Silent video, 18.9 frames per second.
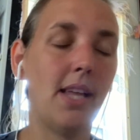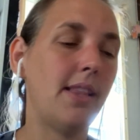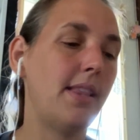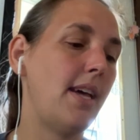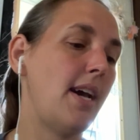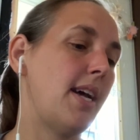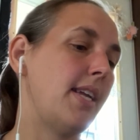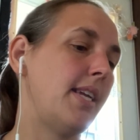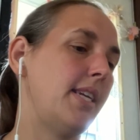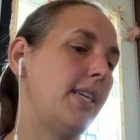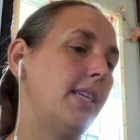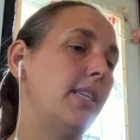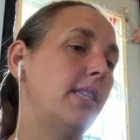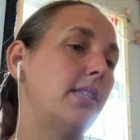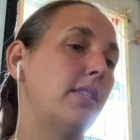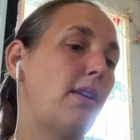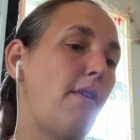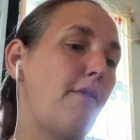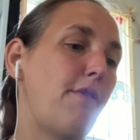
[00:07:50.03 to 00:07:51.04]
that
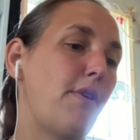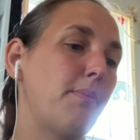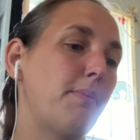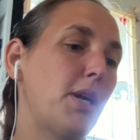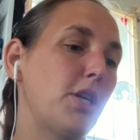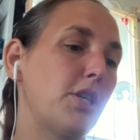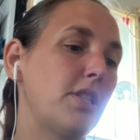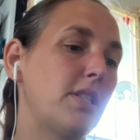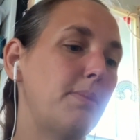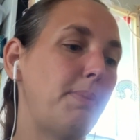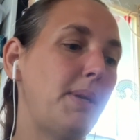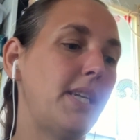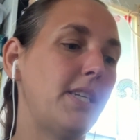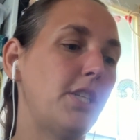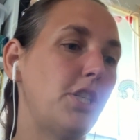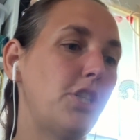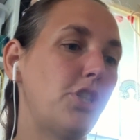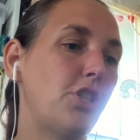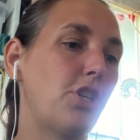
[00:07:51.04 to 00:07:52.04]
is from our
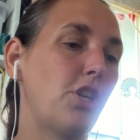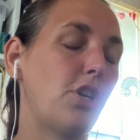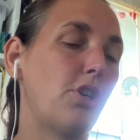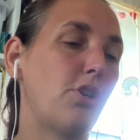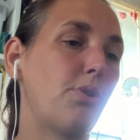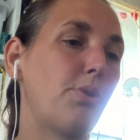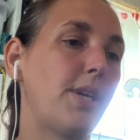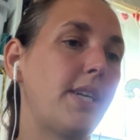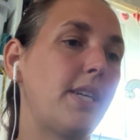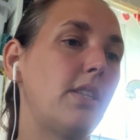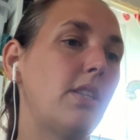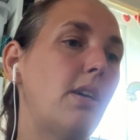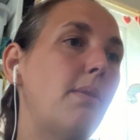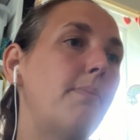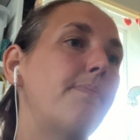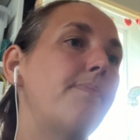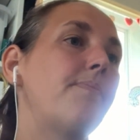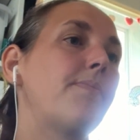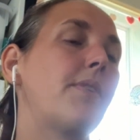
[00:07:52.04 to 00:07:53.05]
Spanish
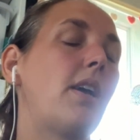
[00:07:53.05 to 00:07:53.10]
curriculum